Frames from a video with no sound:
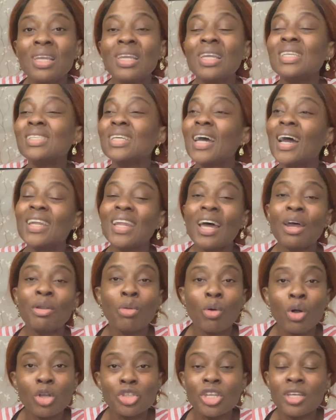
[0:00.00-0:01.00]
It's either
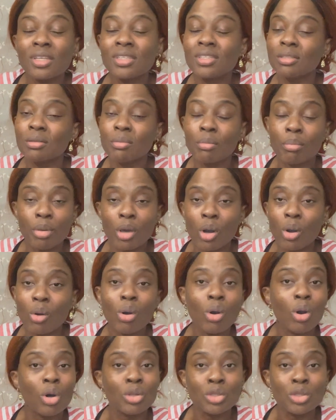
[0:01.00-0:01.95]
Rogers, Bell, or